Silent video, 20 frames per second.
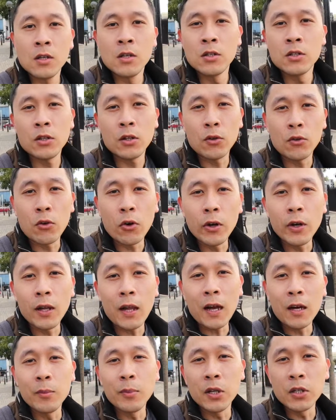So the Royal
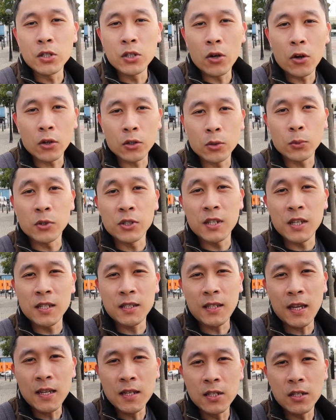Albert Docks was the
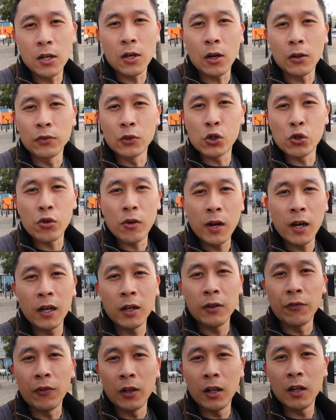centre of
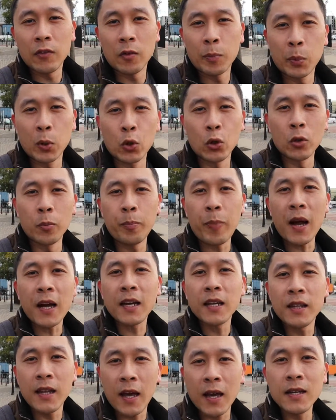trade for Liverpool back
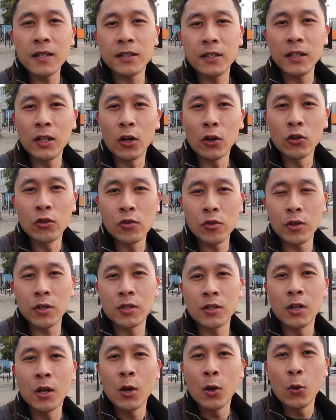in the
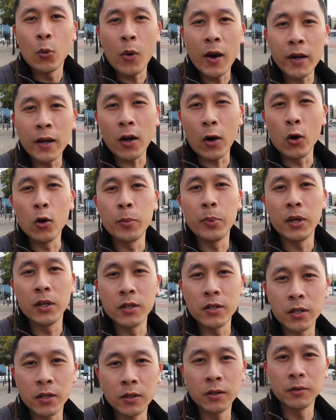1800s when it
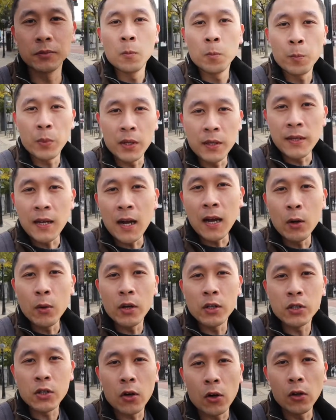opened. But now
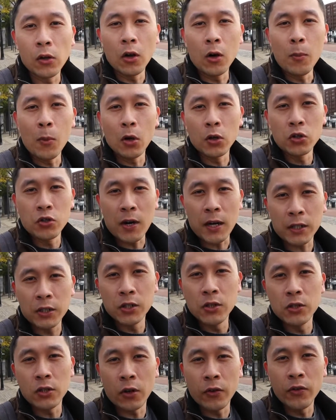it's got a lot more
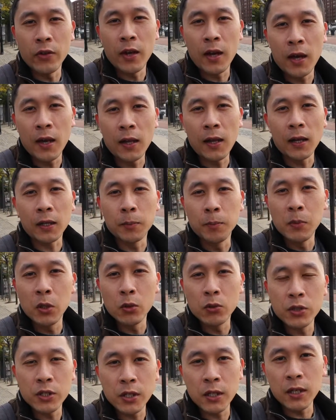attractions on there, like
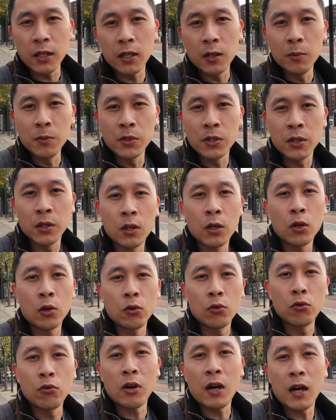museums,
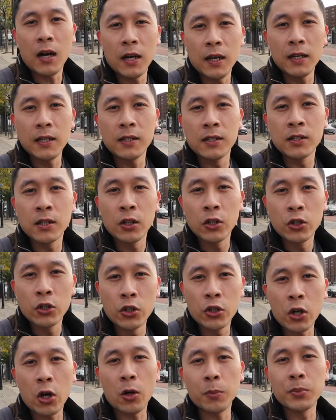rides,
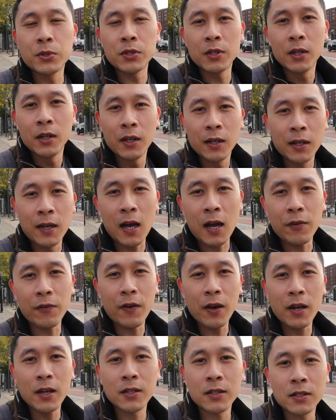shops,
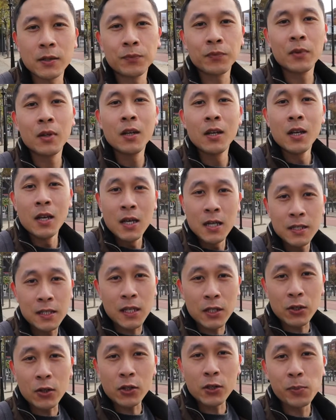cafes. So
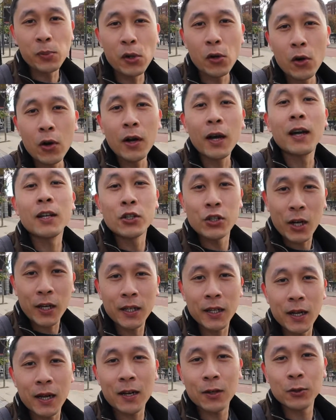let's go explore and
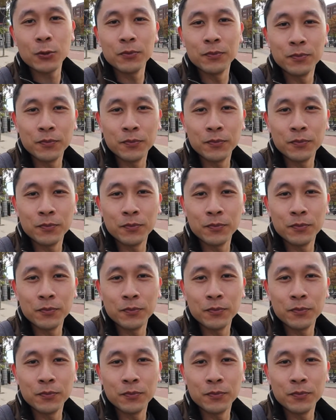check it out.